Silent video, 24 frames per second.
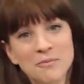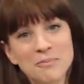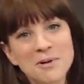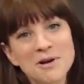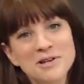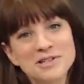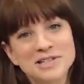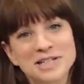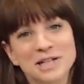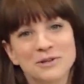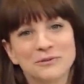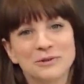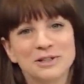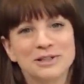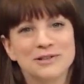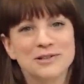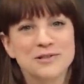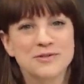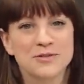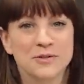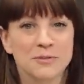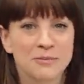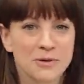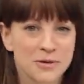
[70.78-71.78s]
Basket
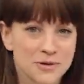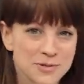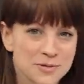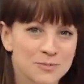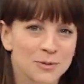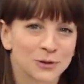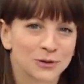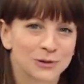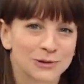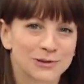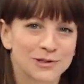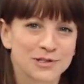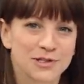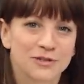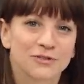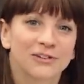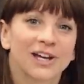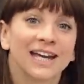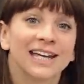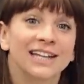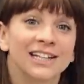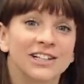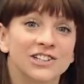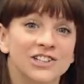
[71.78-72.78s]
wheels for most models of
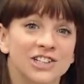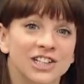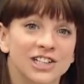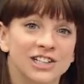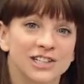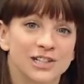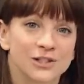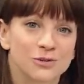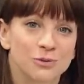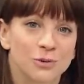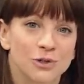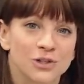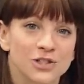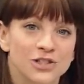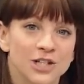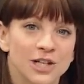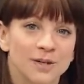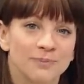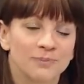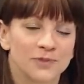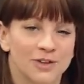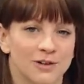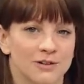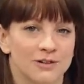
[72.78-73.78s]
AEG
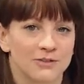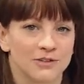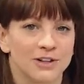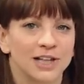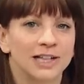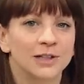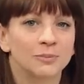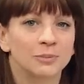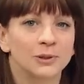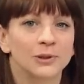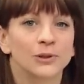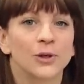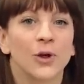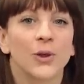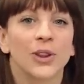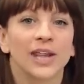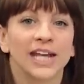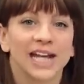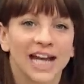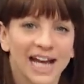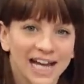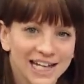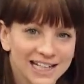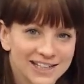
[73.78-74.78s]
dishwasher are available on
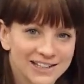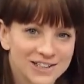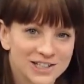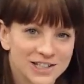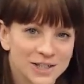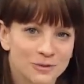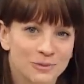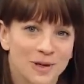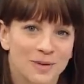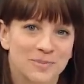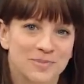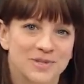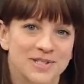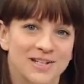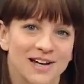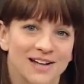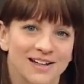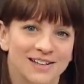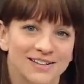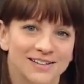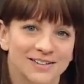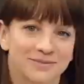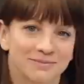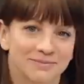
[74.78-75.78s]
the AEG
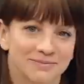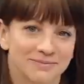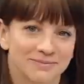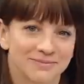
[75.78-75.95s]
website.